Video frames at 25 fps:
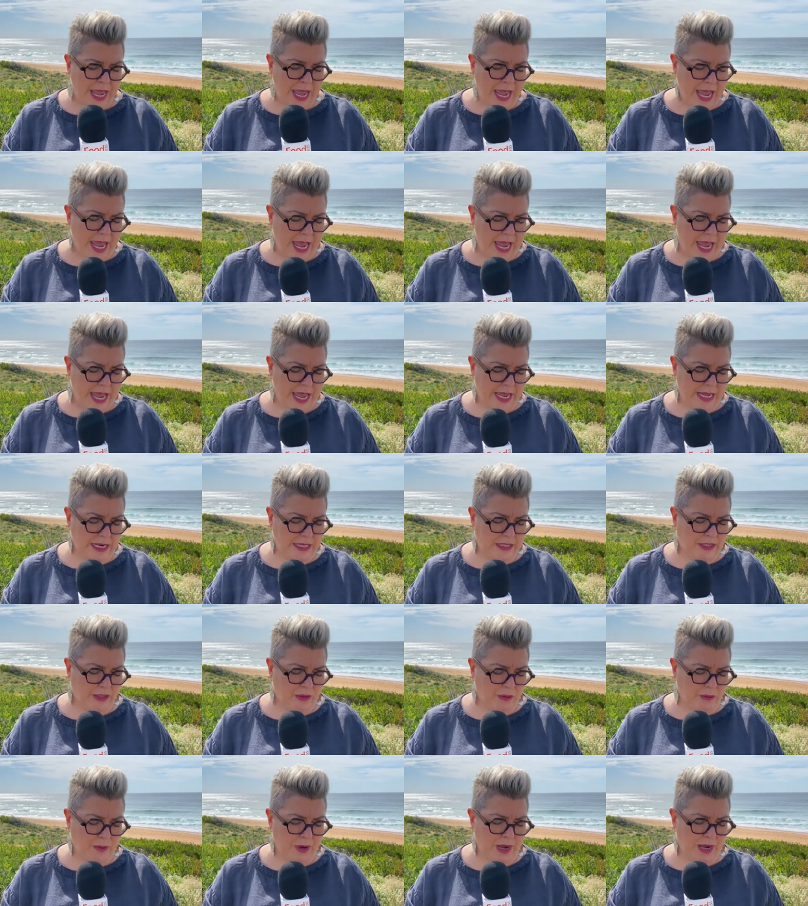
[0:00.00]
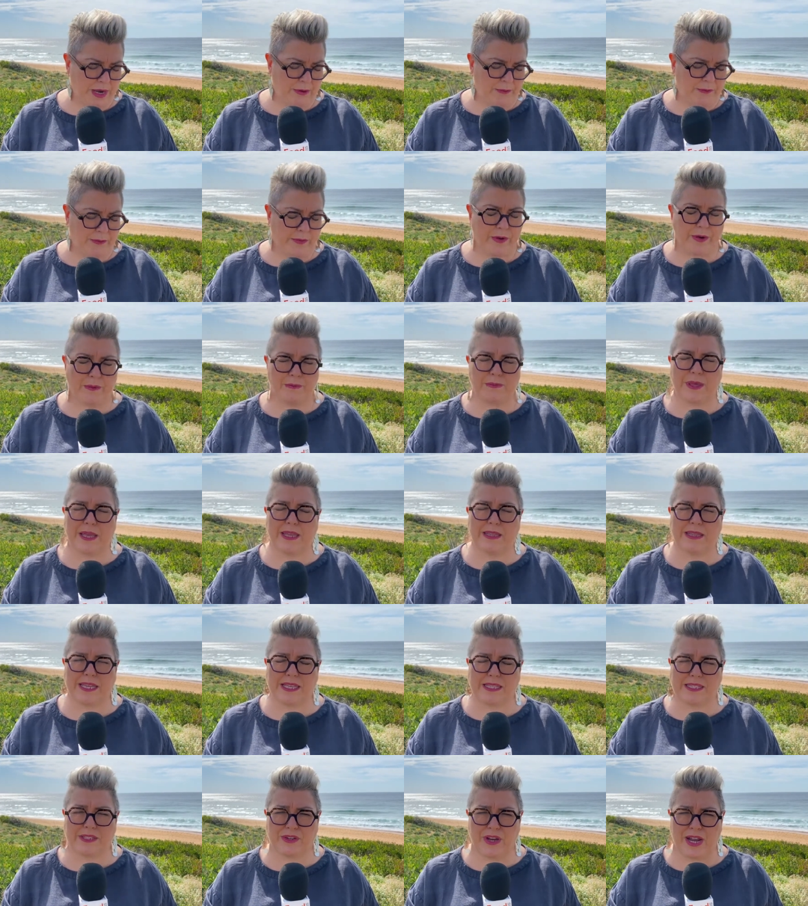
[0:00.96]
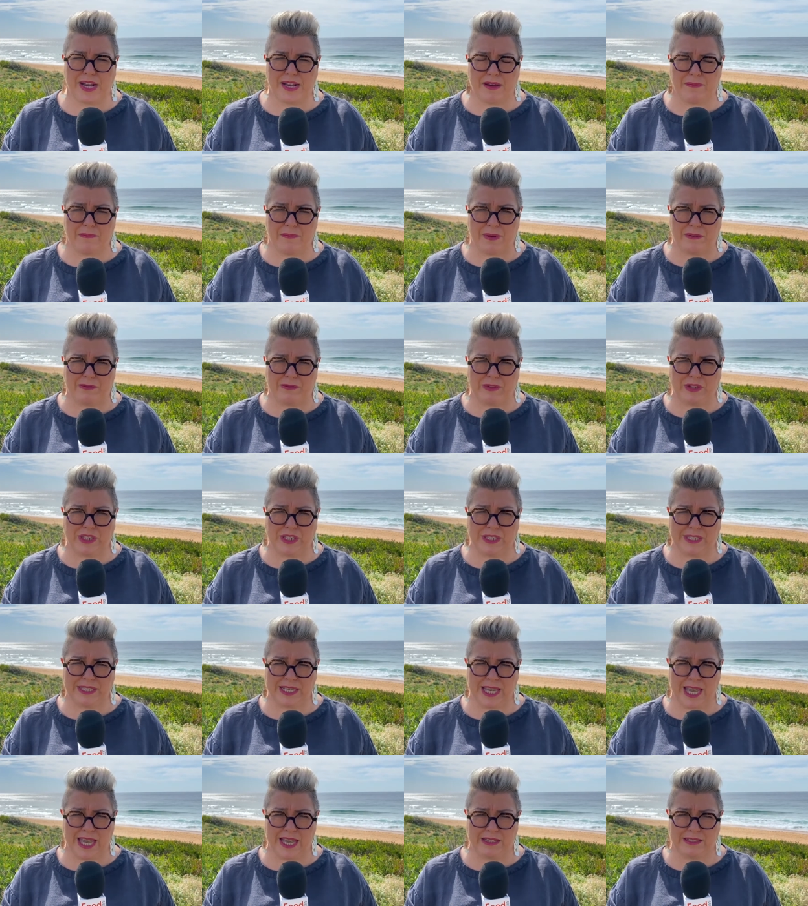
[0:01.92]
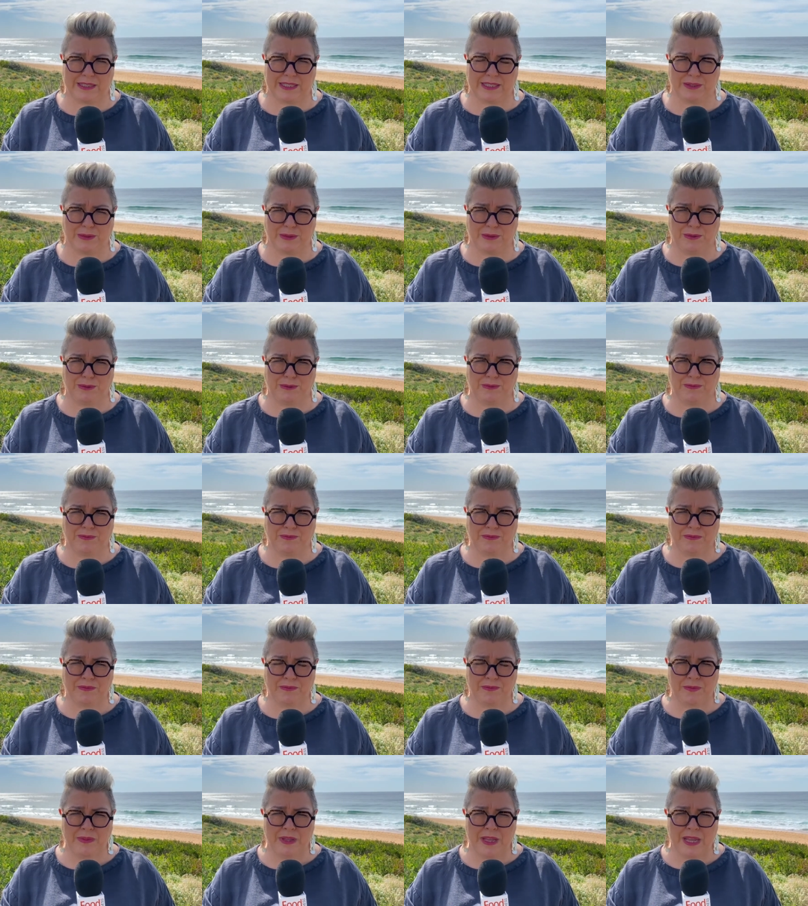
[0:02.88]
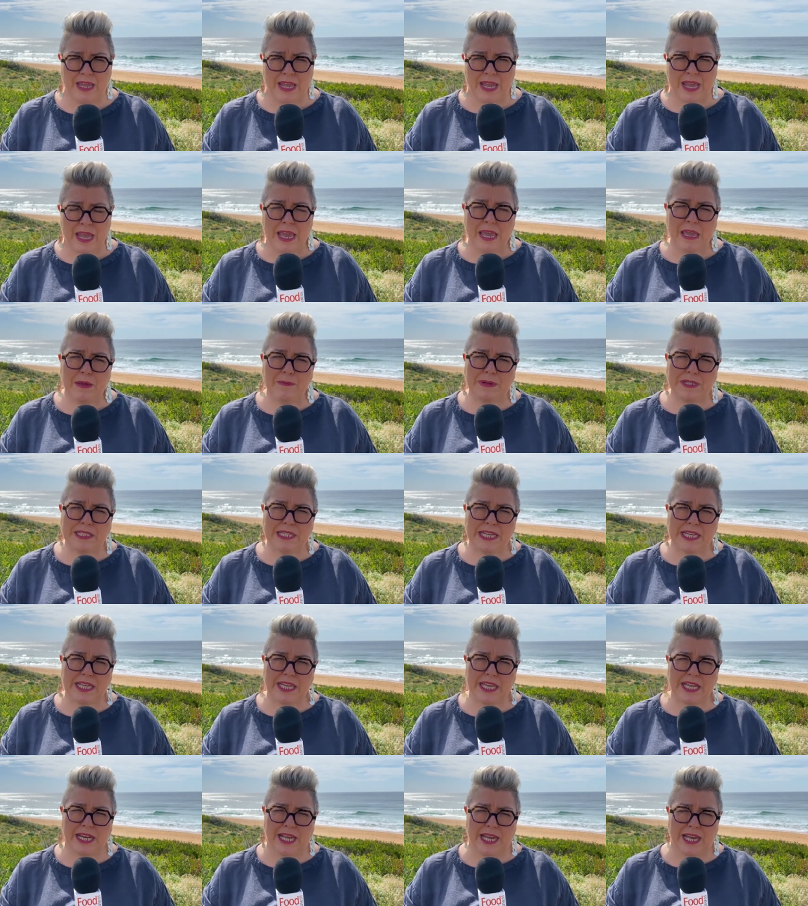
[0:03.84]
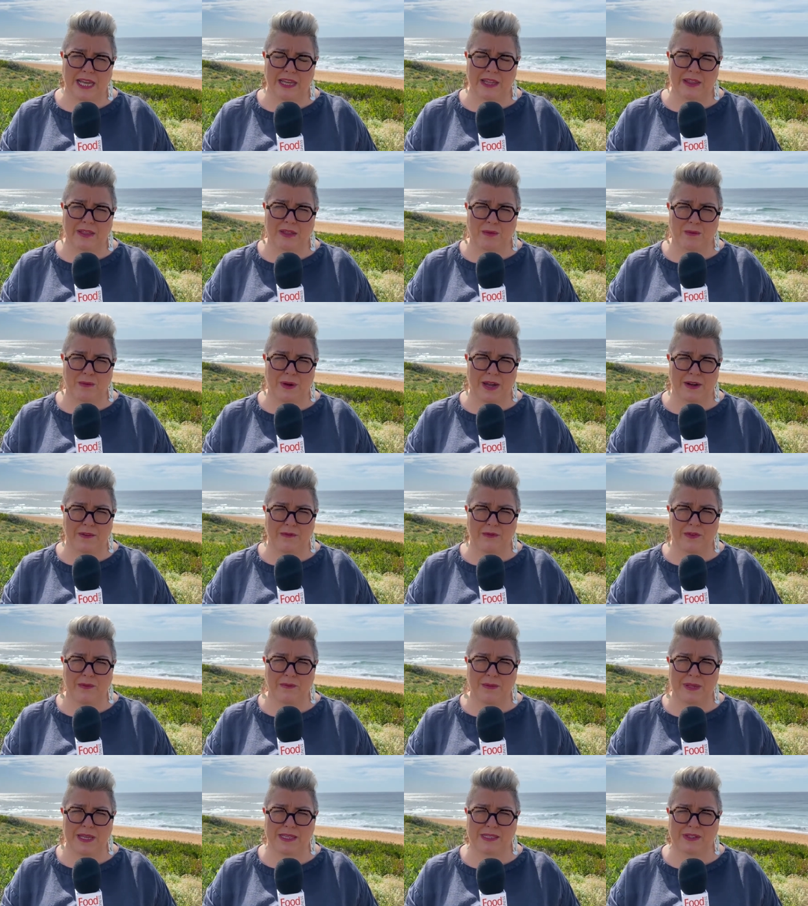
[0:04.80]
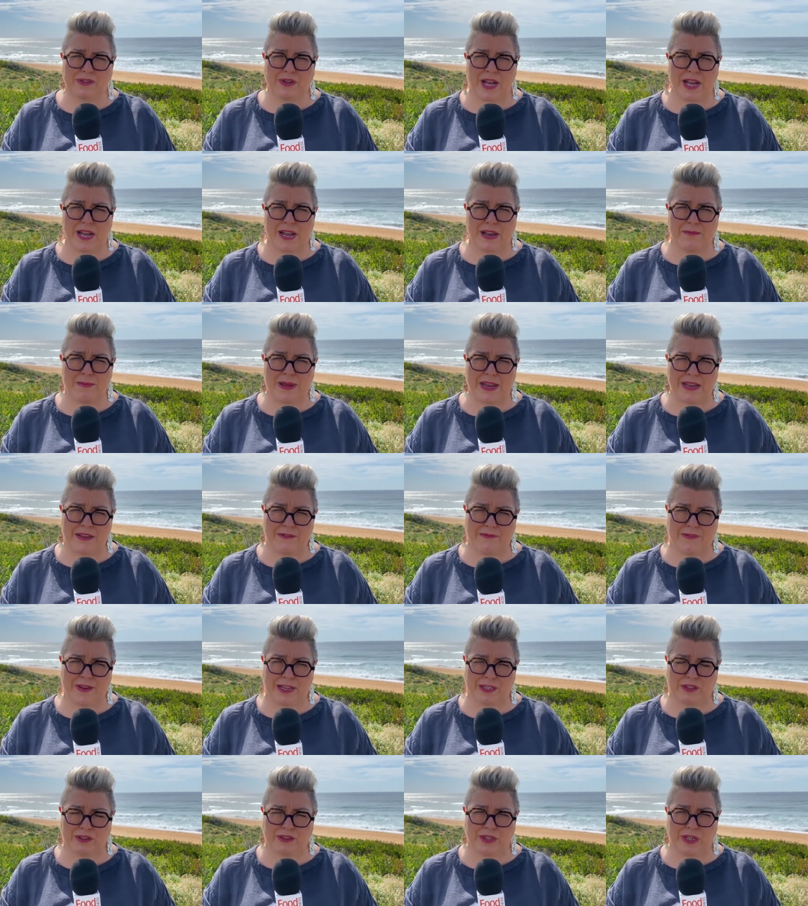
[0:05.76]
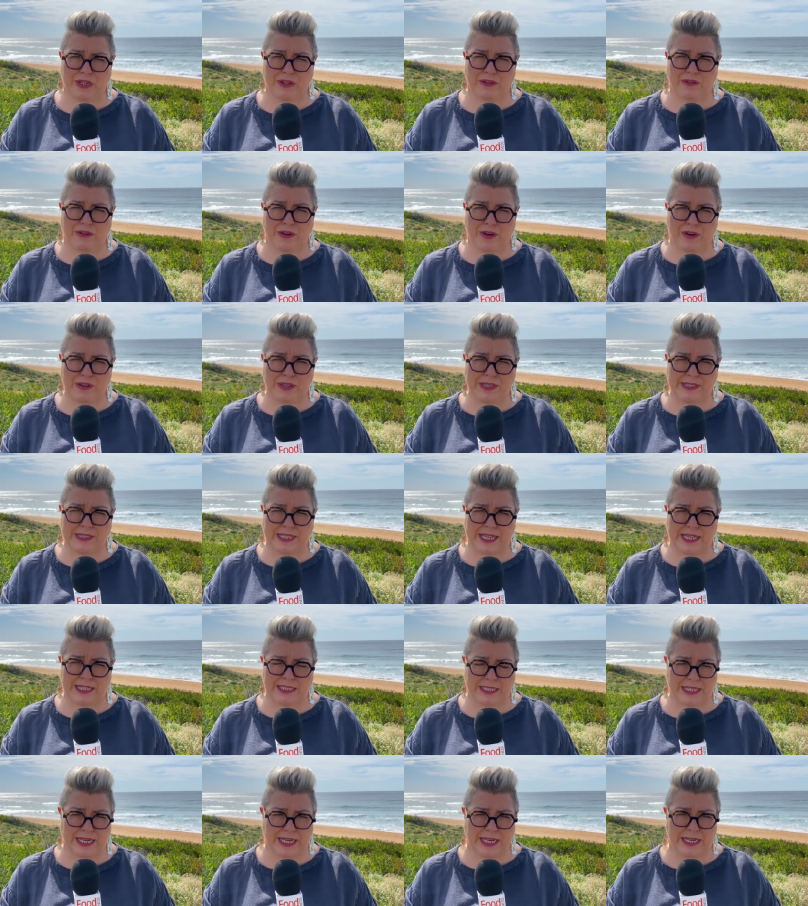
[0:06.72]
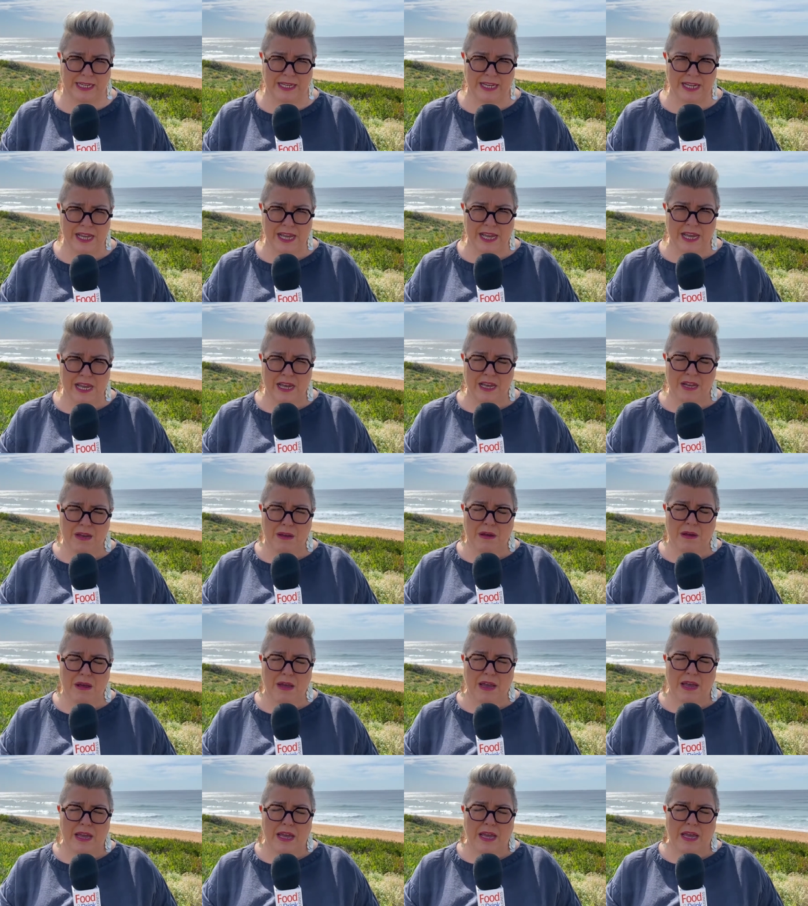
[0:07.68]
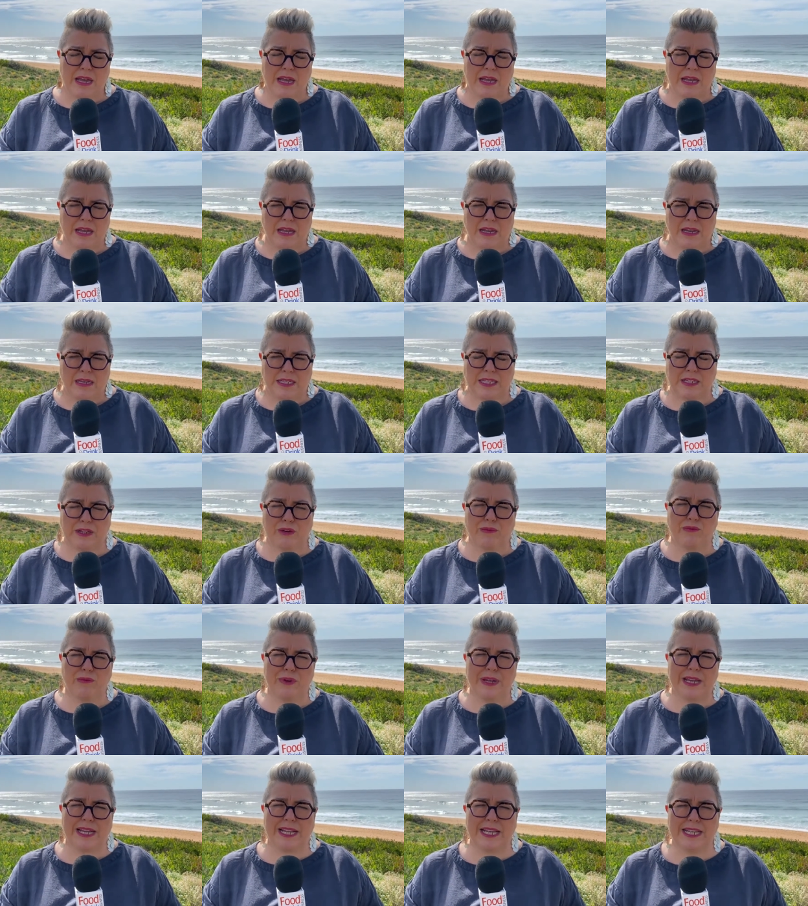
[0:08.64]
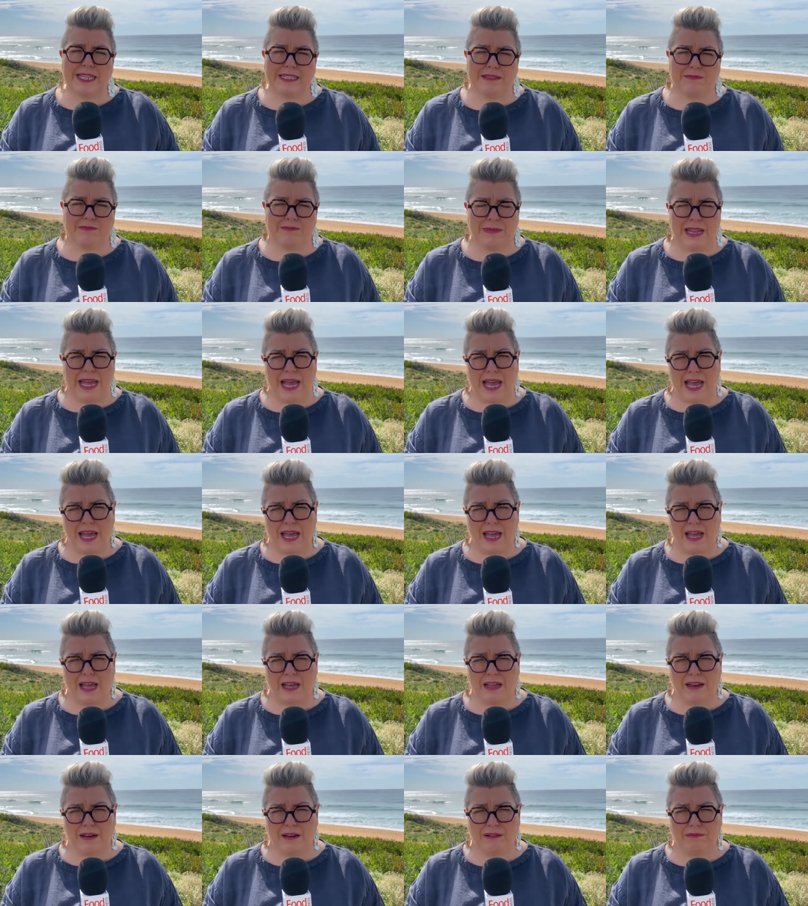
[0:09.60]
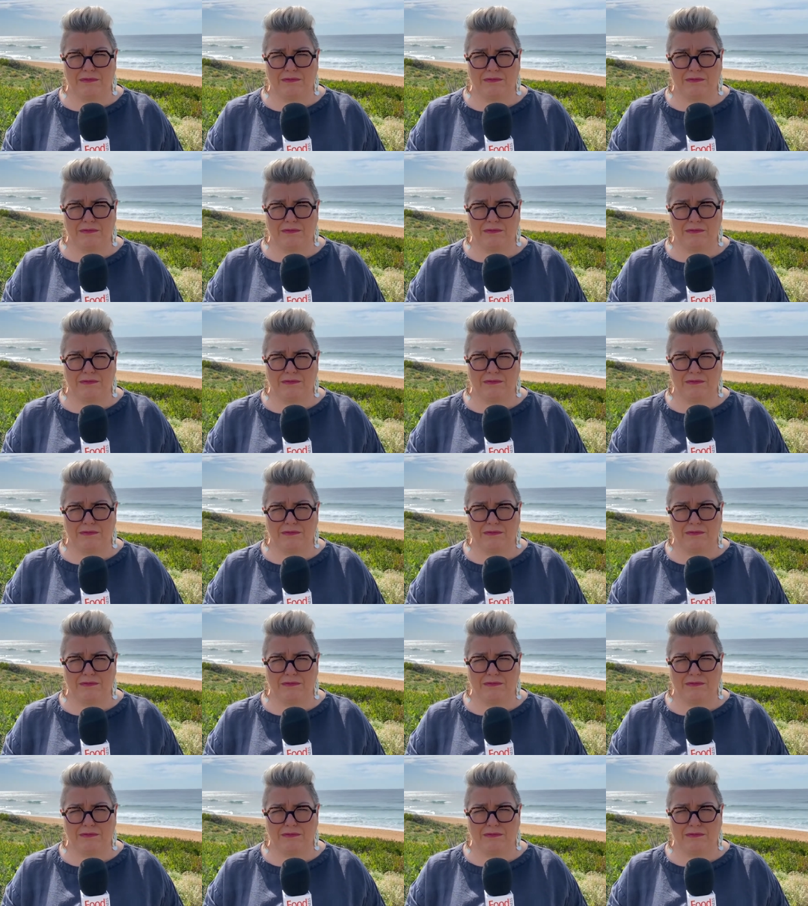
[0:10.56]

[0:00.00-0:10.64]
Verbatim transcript: and one from the Australian Beverages Council. In particular, the one from the Australian Manufacturing Growth Centre did a really uh,